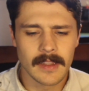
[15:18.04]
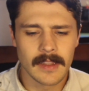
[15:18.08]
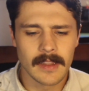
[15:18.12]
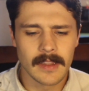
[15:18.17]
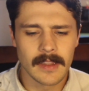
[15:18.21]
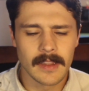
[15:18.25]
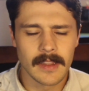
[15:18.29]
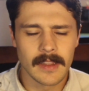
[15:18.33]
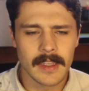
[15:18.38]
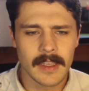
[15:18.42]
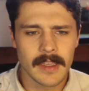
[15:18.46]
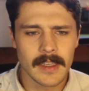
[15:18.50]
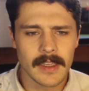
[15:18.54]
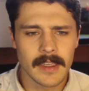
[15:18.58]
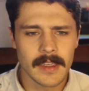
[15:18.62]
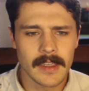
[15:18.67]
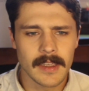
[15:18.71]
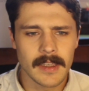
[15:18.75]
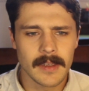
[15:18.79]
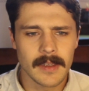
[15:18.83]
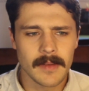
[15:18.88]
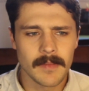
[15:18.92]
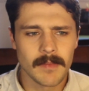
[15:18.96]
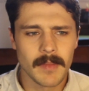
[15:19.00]

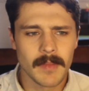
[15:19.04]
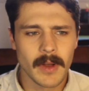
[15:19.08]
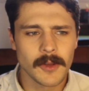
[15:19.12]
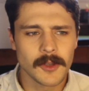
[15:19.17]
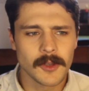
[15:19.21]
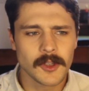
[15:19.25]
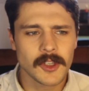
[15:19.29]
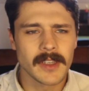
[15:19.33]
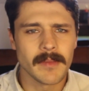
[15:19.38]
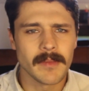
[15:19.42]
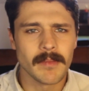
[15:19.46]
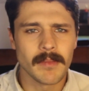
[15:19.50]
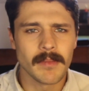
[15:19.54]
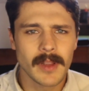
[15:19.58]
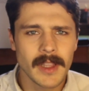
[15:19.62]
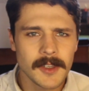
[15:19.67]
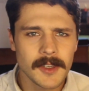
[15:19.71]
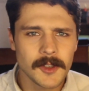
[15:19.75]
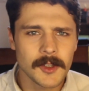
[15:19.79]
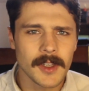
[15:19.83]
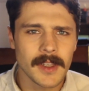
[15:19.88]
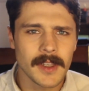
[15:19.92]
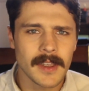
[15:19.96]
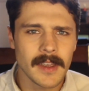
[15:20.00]
the most
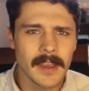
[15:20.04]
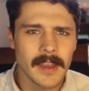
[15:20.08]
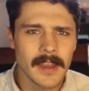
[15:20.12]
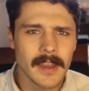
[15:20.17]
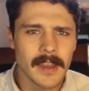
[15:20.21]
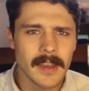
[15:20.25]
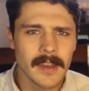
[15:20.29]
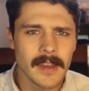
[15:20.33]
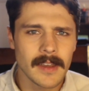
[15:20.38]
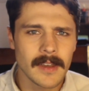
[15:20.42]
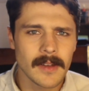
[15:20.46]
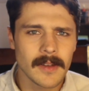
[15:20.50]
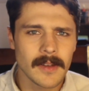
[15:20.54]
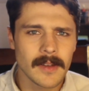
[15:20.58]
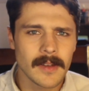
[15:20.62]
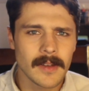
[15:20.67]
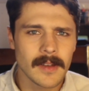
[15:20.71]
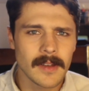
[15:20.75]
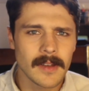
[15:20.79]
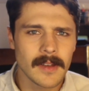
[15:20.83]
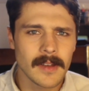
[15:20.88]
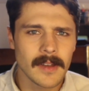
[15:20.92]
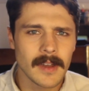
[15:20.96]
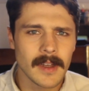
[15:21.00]
simplistic
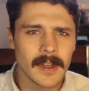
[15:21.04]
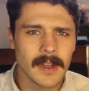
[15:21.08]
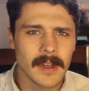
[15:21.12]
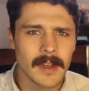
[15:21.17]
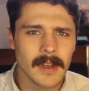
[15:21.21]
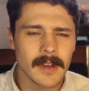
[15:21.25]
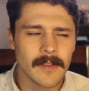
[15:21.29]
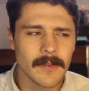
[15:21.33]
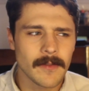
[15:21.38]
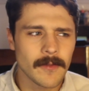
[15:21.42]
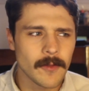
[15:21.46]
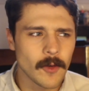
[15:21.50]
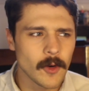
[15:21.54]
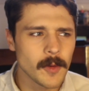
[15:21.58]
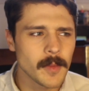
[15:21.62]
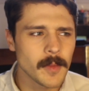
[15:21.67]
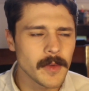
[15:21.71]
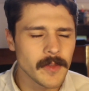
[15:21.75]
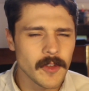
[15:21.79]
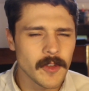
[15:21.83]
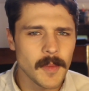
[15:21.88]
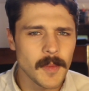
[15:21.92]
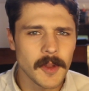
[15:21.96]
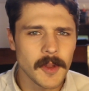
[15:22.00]
form
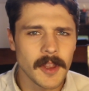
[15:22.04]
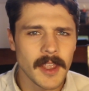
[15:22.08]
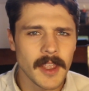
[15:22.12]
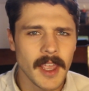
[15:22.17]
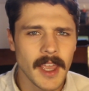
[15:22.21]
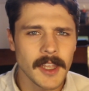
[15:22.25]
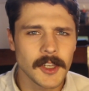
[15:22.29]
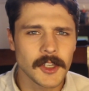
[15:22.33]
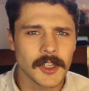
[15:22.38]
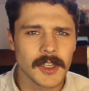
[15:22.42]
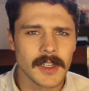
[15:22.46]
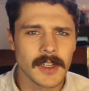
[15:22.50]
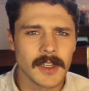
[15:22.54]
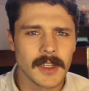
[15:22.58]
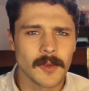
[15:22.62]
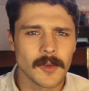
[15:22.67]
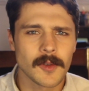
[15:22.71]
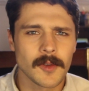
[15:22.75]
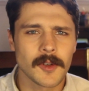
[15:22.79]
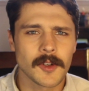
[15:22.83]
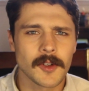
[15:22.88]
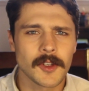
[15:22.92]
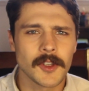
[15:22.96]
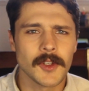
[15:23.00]
of communication in
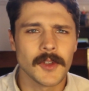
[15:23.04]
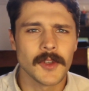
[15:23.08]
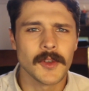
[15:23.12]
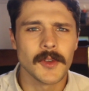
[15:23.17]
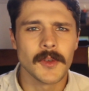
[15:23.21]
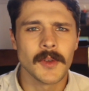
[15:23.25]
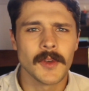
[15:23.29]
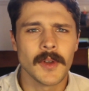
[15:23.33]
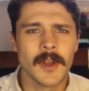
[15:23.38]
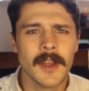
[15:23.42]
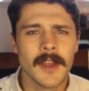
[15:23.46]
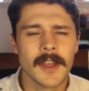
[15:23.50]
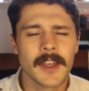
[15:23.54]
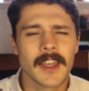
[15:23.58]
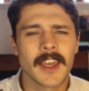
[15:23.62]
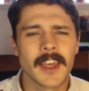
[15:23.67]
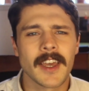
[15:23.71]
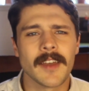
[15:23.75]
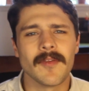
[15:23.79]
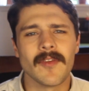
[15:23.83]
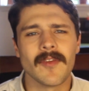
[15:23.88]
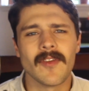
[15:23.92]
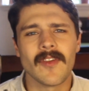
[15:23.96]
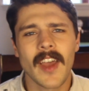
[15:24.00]
order to
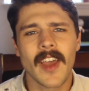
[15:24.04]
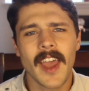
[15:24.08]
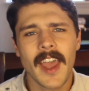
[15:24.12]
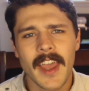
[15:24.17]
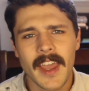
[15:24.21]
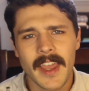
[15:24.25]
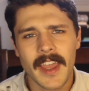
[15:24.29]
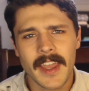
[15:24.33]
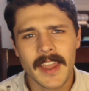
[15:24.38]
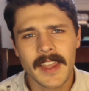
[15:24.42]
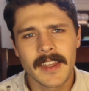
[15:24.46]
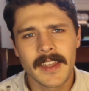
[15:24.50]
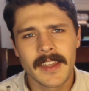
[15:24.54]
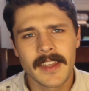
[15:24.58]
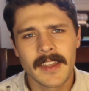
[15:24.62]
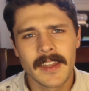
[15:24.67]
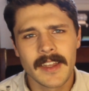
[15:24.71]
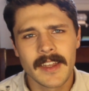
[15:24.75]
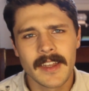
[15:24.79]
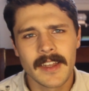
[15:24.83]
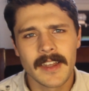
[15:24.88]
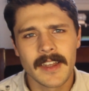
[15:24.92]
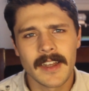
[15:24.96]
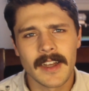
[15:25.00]
convey
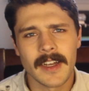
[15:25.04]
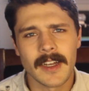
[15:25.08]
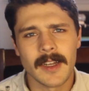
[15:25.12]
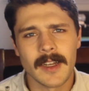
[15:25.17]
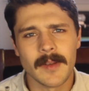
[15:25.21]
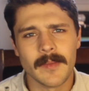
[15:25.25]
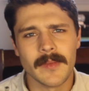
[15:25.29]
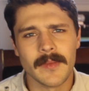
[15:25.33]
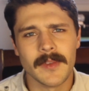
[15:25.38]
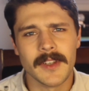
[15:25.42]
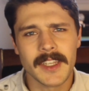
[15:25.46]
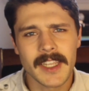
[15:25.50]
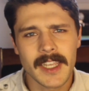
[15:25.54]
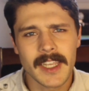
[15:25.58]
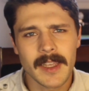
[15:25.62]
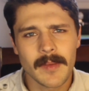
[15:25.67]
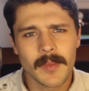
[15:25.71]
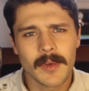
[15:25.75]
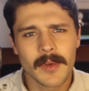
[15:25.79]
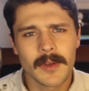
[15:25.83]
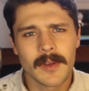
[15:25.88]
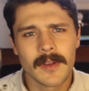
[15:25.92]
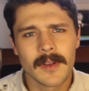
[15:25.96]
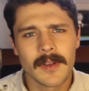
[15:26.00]

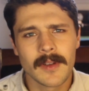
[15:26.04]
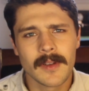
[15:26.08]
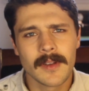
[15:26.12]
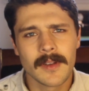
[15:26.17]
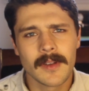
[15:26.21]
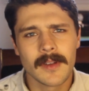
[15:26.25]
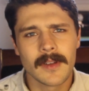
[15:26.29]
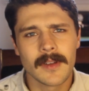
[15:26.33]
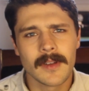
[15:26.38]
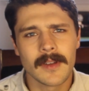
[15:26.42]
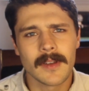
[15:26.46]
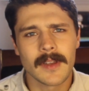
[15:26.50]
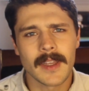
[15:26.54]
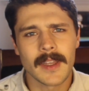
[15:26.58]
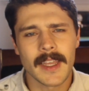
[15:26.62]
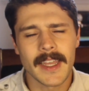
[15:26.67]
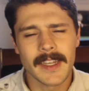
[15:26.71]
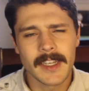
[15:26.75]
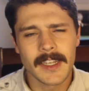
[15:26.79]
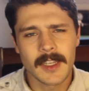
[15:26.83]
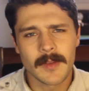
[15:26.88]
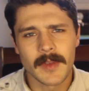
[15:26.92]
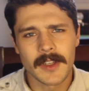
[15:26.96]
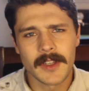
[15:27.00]
deep,
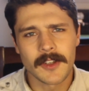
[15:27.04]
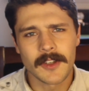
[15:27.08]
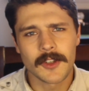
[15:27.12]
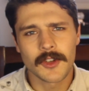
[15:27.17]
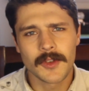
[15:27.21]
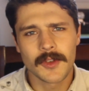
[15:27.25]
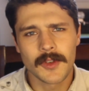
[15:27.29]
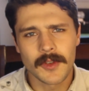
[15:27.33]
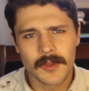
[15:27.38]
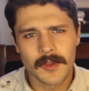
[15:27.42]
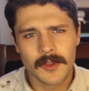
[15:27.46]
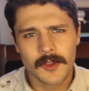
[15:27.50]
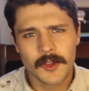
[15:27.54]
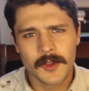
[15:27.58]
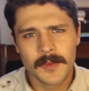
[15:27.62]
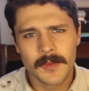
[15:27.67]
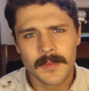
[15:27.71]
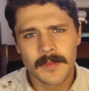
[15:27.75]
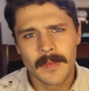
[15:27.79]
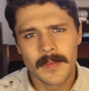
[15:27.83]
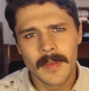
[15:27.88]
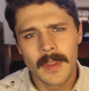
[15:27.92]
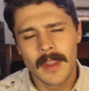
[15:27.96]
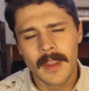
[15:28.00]
intimate truths,
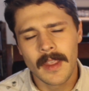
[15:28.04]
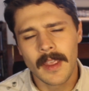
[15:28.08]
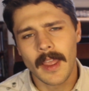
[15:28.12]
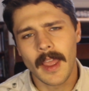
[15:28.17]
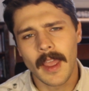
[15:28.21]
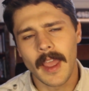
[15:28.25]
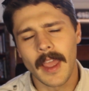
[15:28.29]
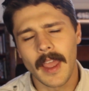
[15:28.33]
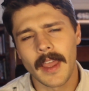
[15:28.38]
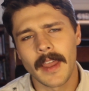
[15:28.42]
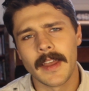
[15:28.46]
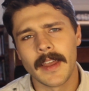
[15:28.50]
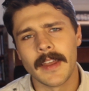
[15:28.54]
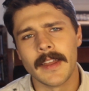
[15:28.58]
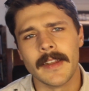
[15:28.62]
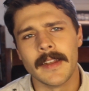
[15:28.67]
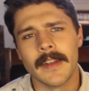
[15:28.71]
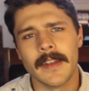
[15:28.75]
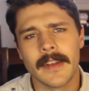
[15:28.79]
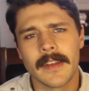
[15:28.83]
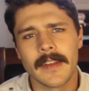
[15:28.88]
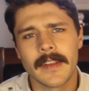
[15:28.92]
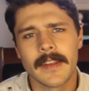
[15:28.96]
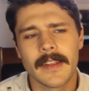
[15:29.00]

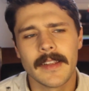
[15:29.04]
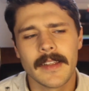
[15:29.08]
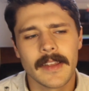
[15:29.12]
and